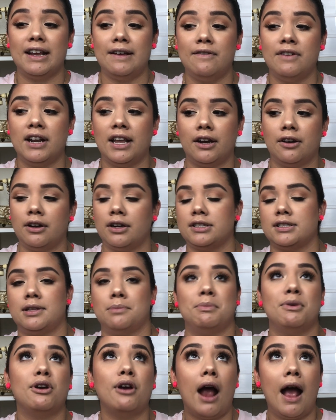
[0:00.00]
Even like, okay, so
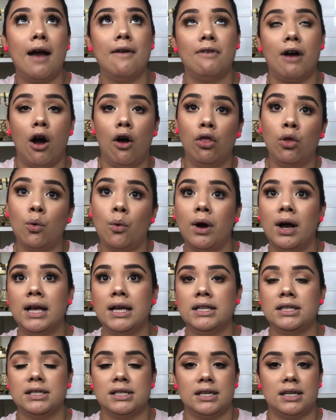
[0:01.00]
let me grab all the
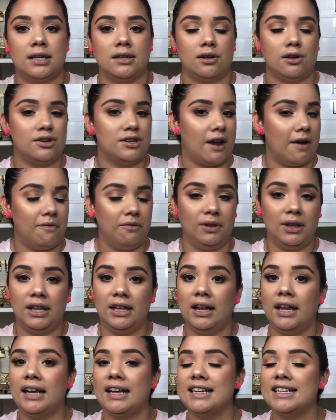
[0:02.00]
ones that are definitely
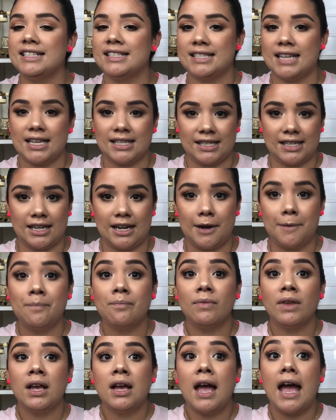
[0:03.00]
like a necessity,
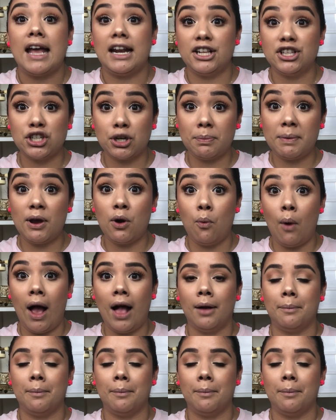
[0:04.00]
and it took me a while